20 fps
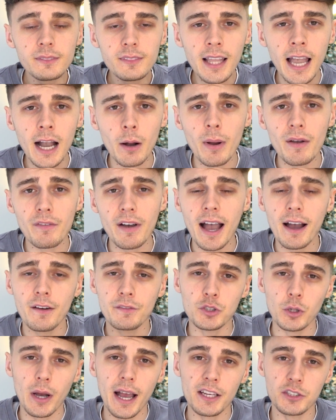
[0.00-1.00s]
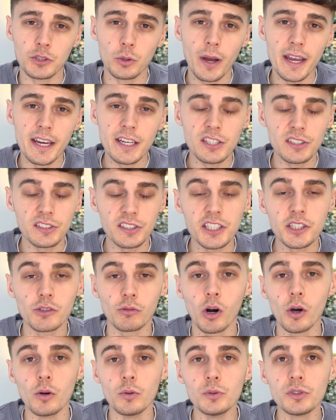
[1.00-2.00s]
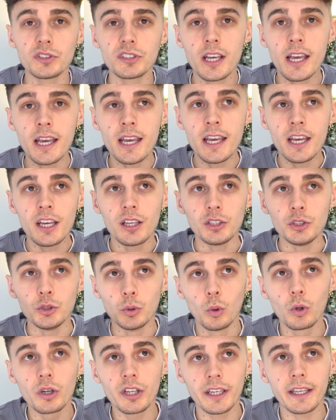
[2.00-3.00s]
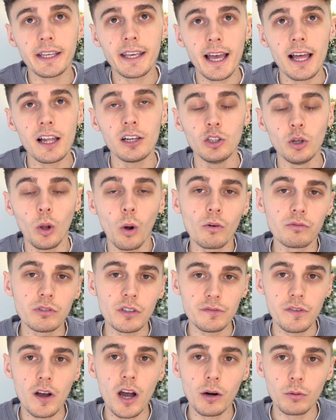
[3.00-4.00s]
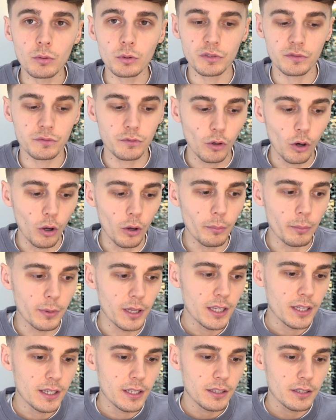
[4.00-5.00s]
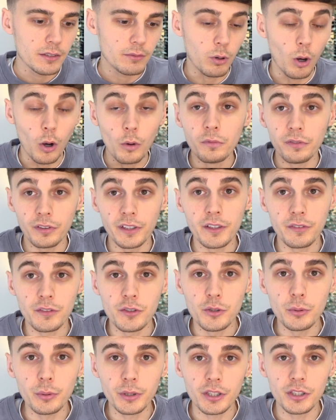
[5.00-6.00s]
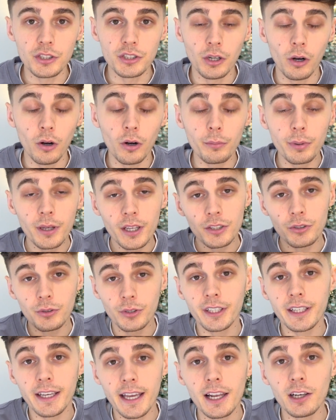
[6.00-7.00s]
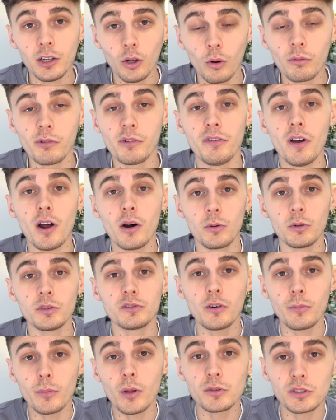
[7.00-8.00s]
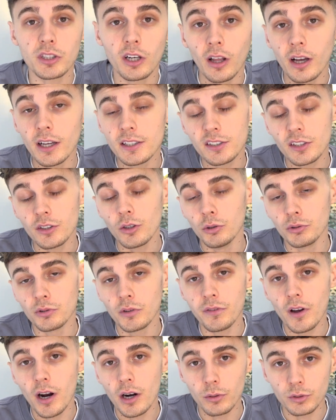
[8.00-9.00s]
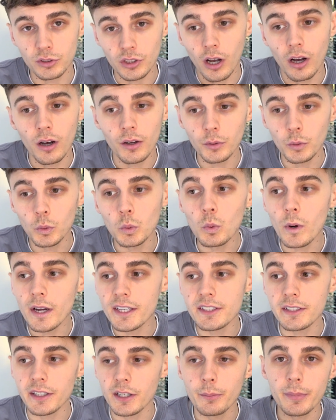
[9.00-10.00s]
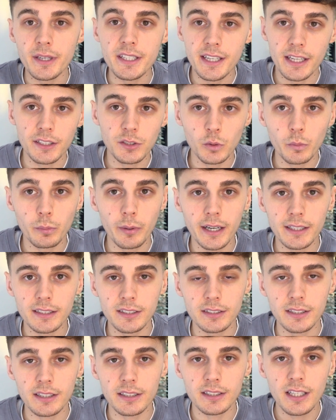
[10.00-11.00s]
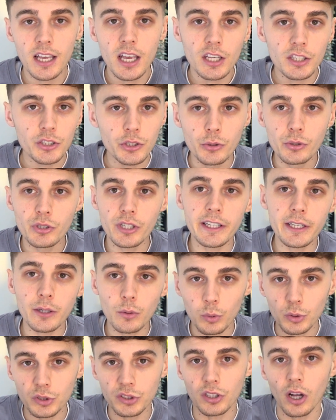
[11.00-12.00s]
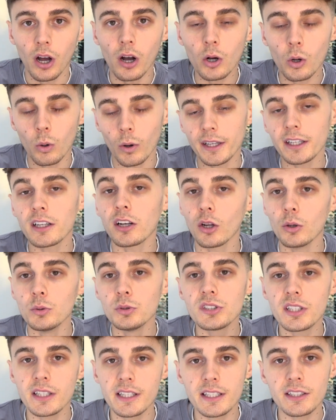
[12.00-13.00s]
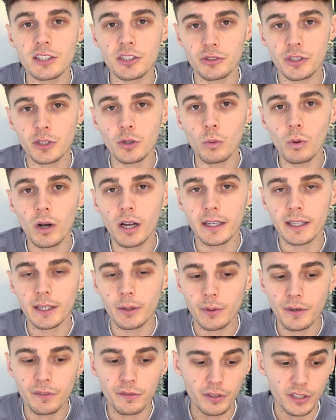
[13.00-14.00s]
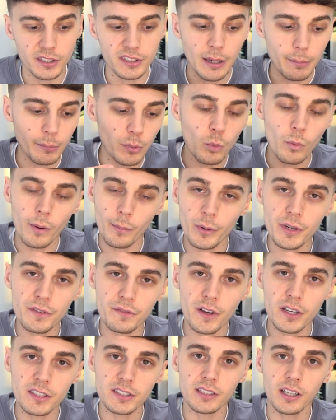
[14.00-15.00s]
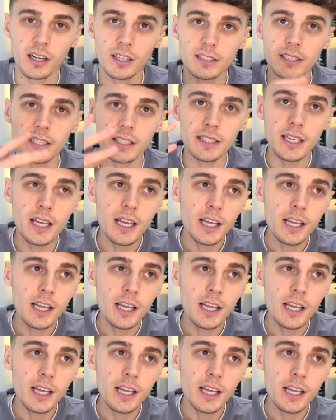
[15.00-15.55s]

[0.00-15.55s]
However, as your agency grows, you're going to get a lot of referrals from, hopefully if you do a good job, you're going to get a lot of referrals from those clients, and those referrals aren't always going to be dental practices. Usually it will start quite close to the industry you're working with. For example, when we first started,